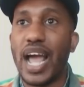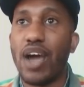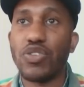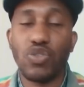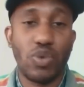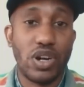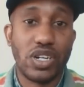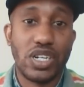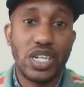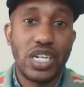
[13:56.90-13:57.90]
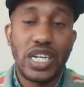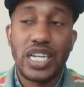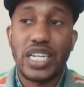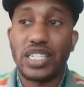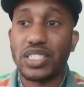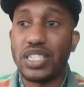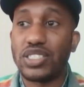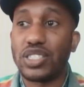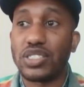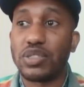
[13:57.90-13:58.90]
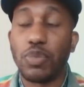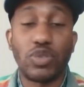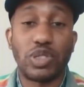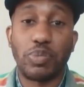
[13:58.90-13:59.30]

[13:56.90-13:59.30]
how you work is, is just the most